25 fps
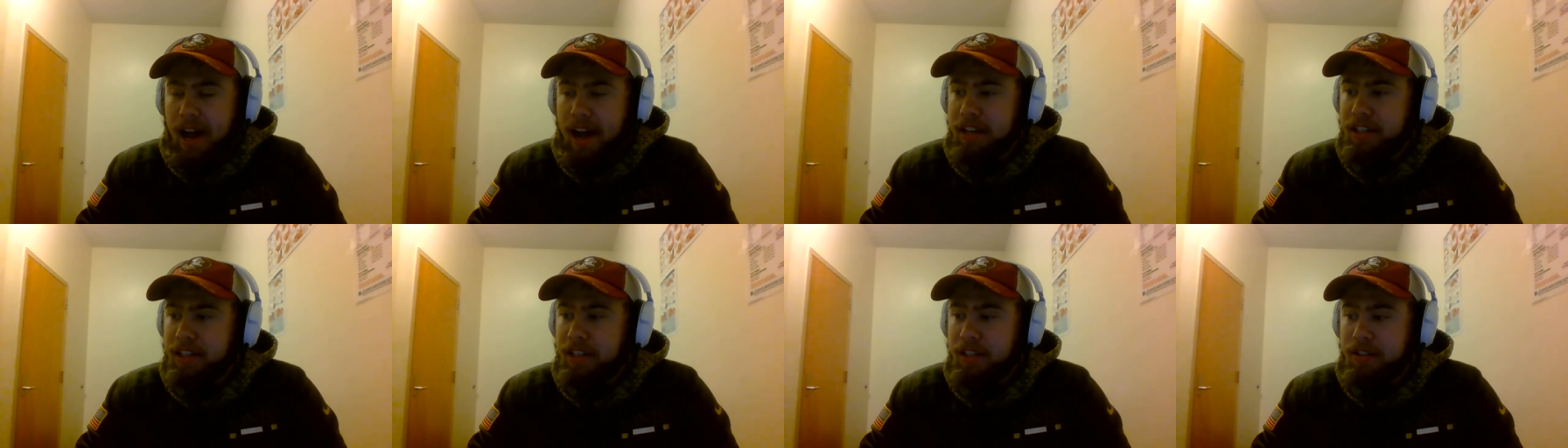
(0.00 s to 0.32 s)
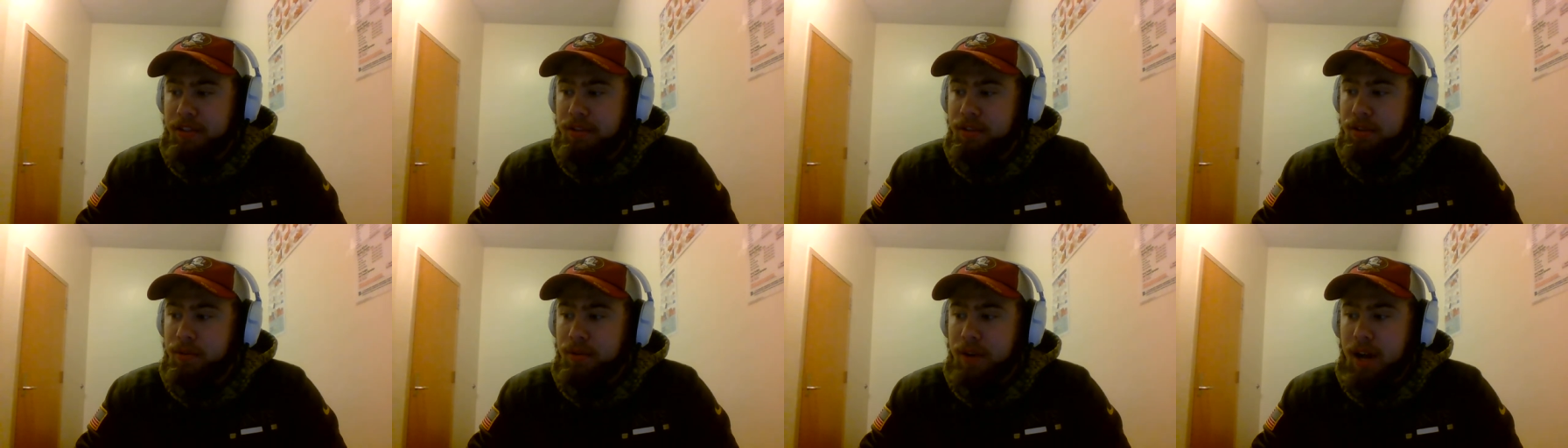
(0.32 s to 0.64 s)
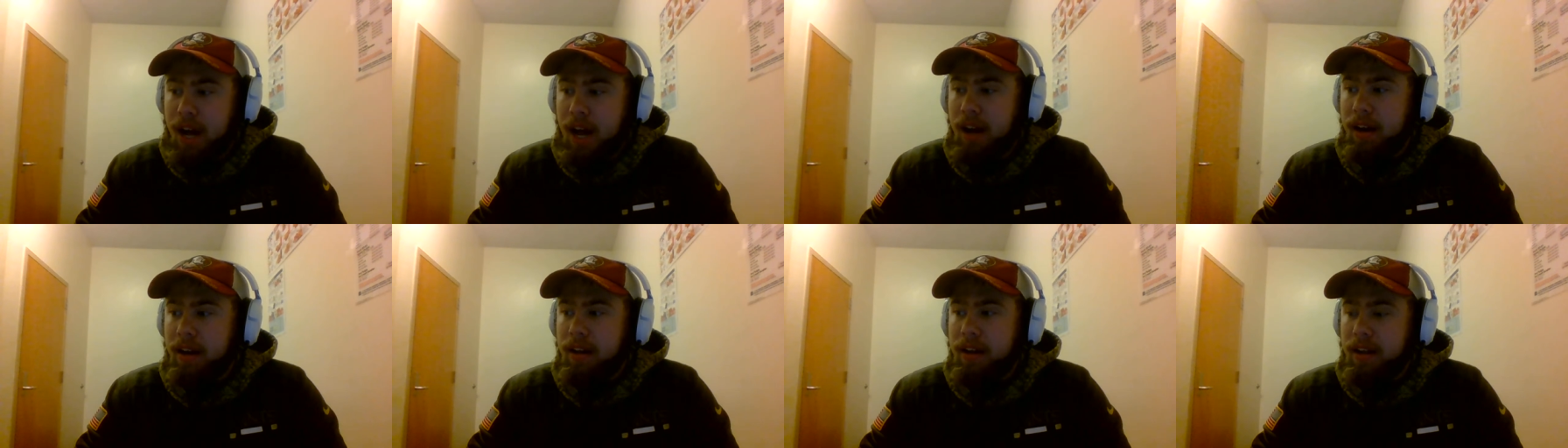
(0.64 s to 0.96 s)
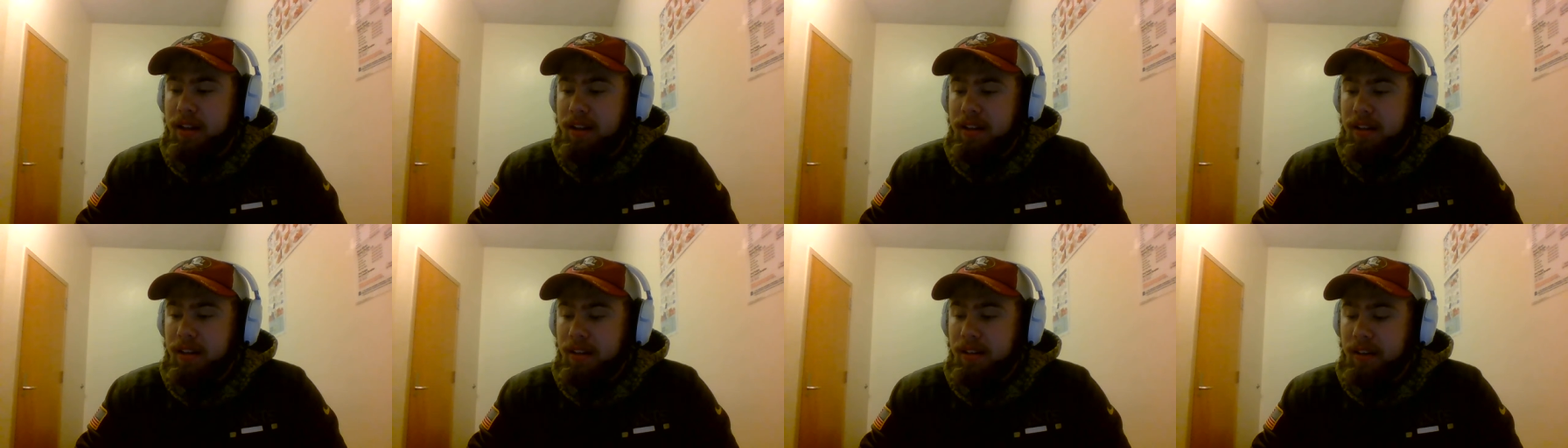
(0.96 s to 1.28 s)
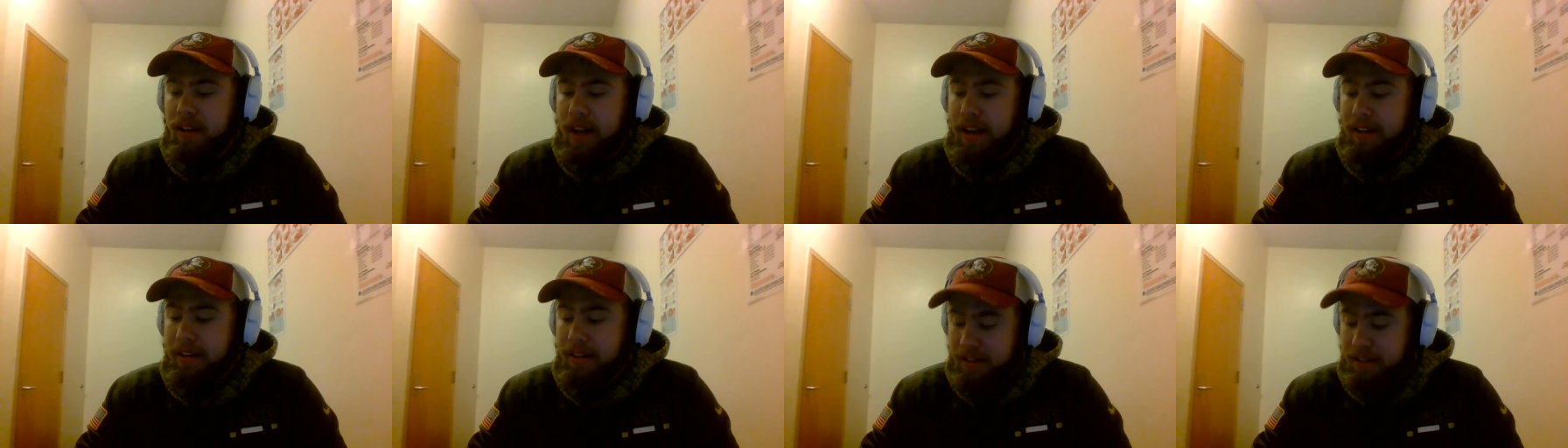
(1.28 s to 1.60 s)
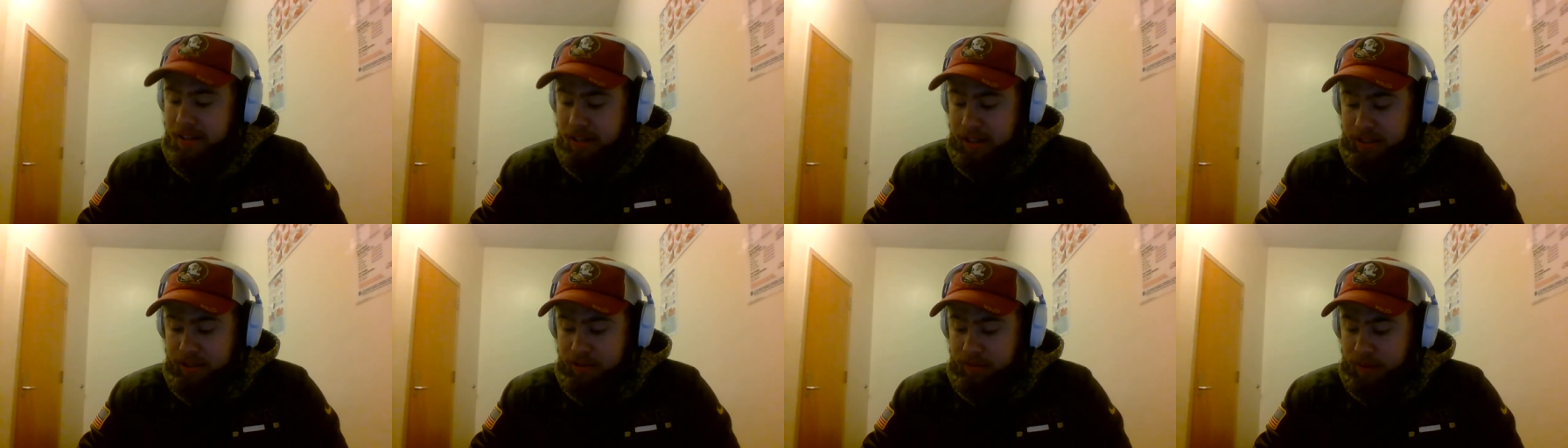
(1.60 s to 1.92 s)
I just do not like the
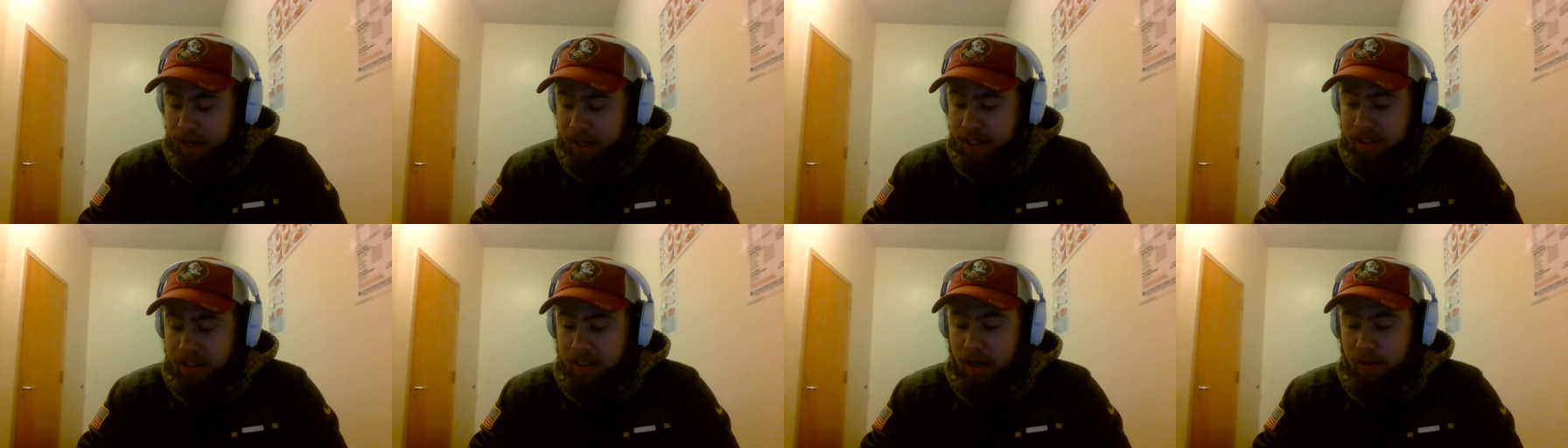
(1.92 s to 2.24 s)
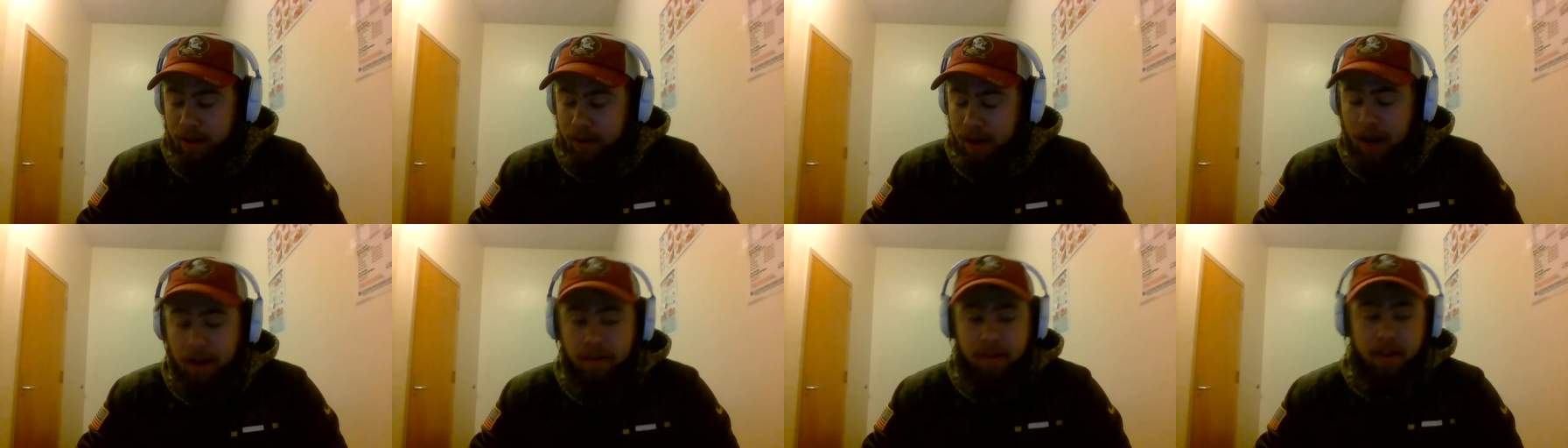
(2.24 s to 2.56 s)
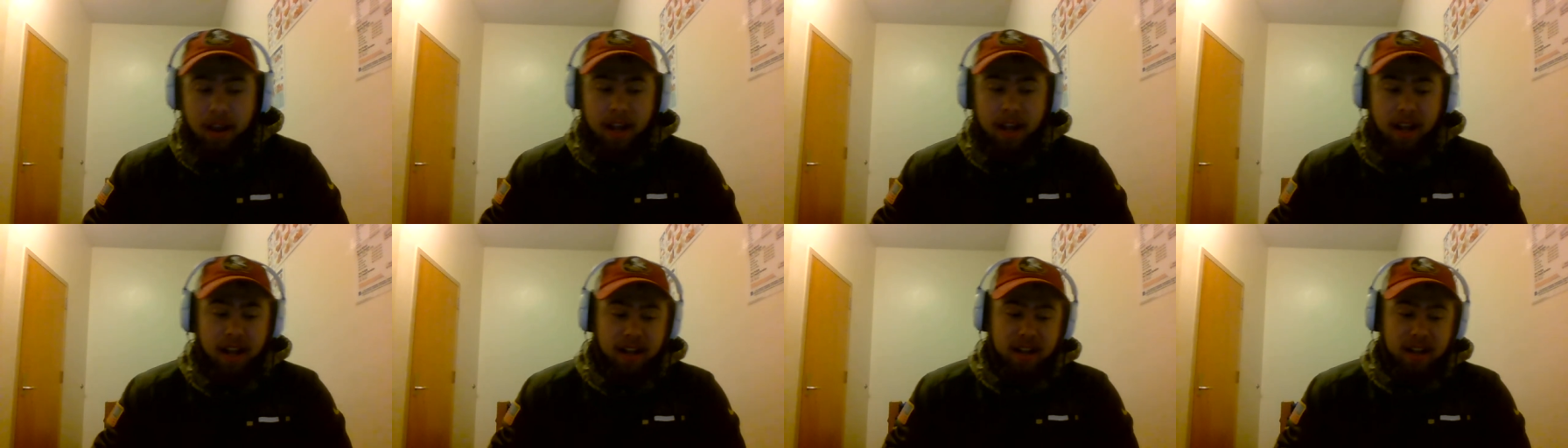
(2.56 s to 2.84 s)
situation that we have.